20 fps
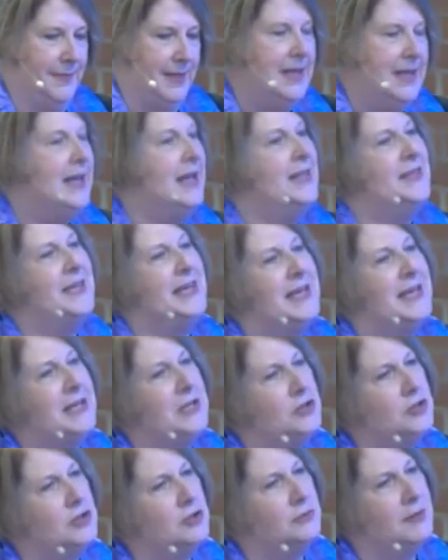The
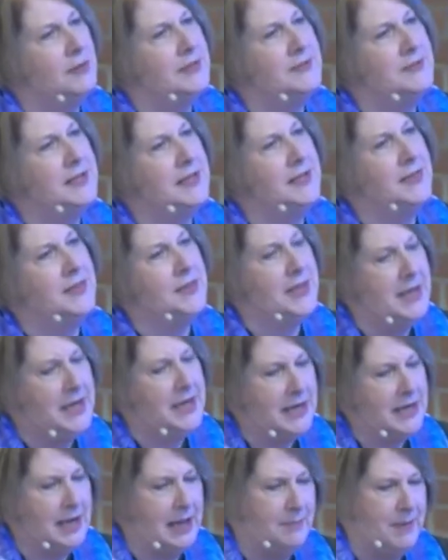interesting
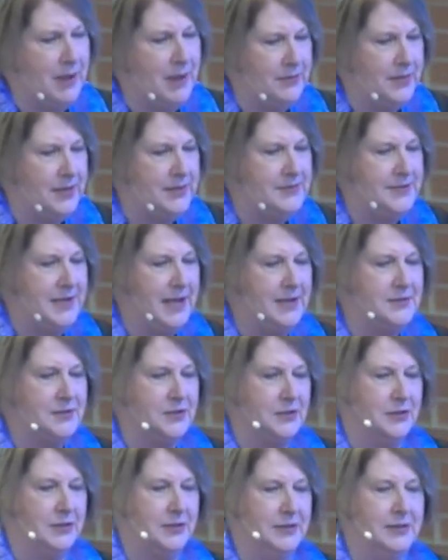thing about the
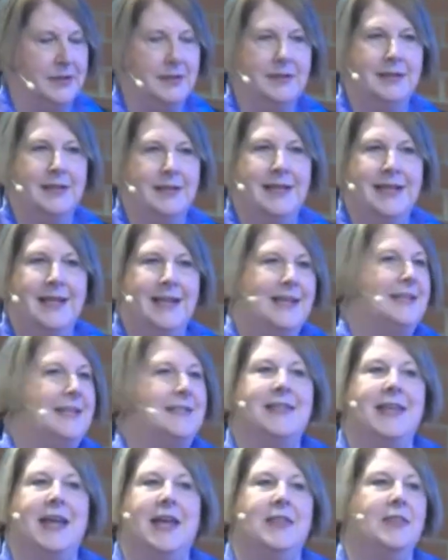desert is
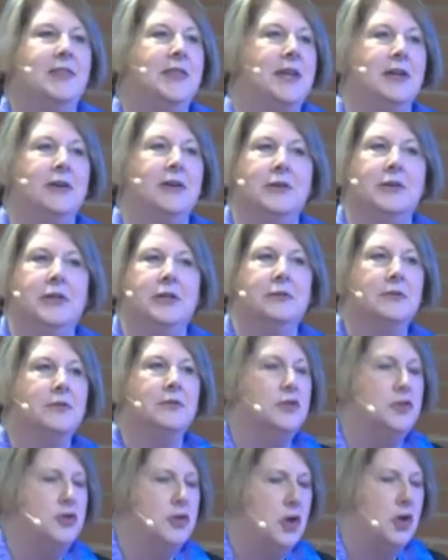that there
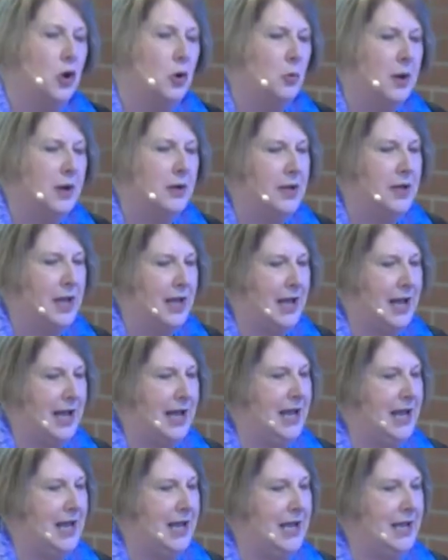is nowhere to
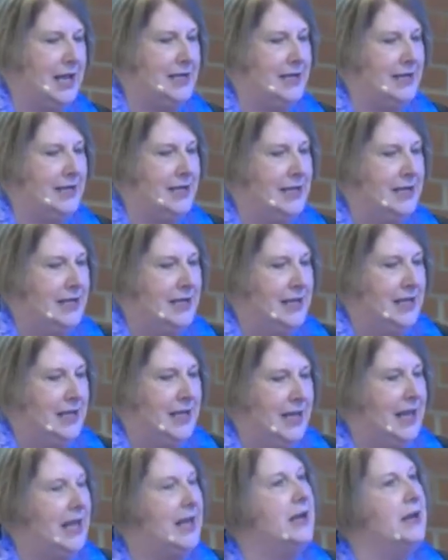hide,
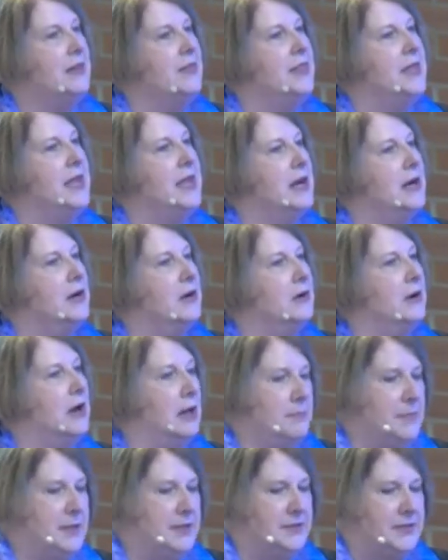and there,
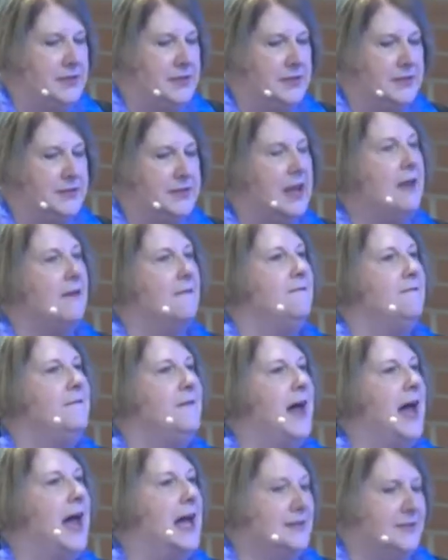amidst this
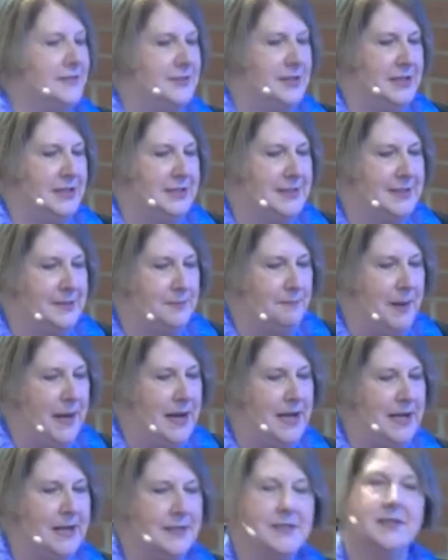vast
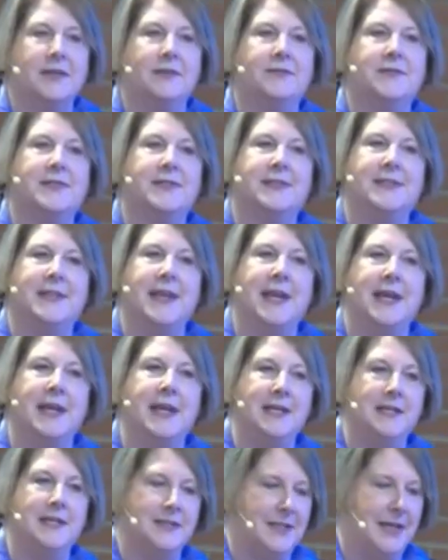expanse of
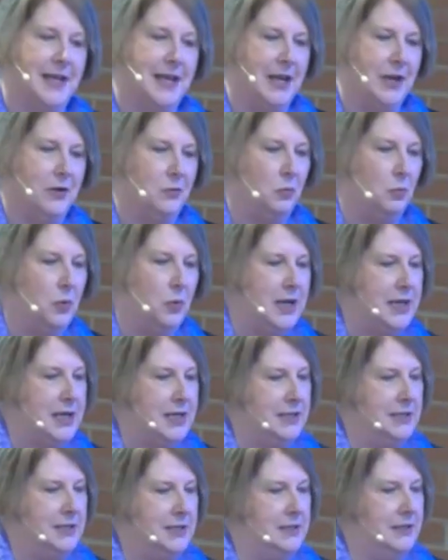sand and
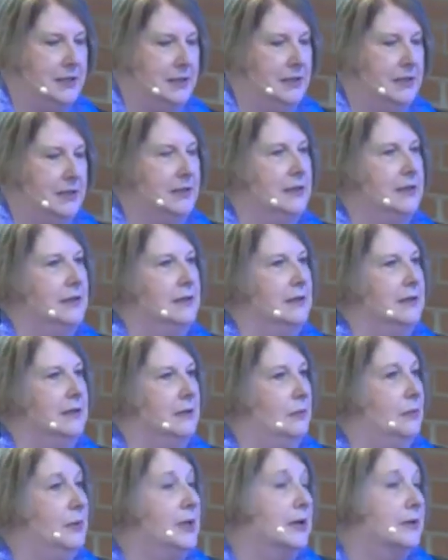wind,
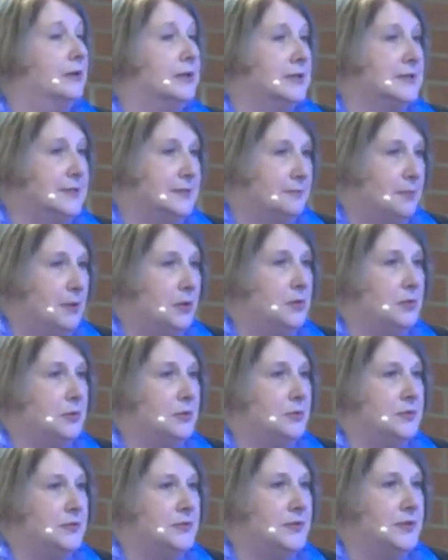we are
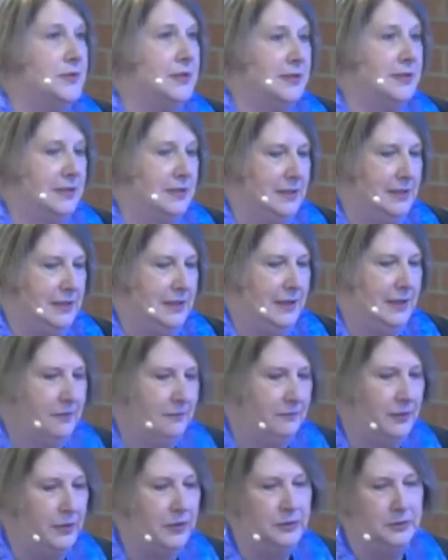exposed and
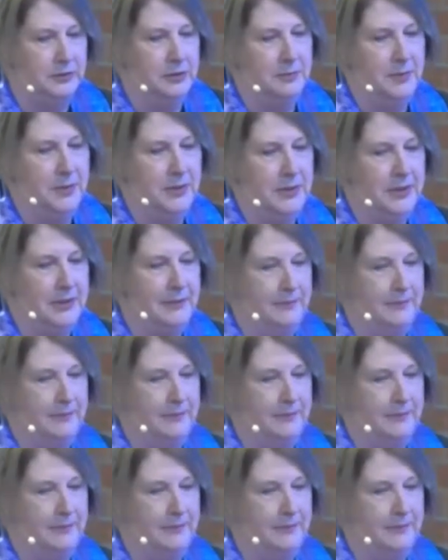vulnerable.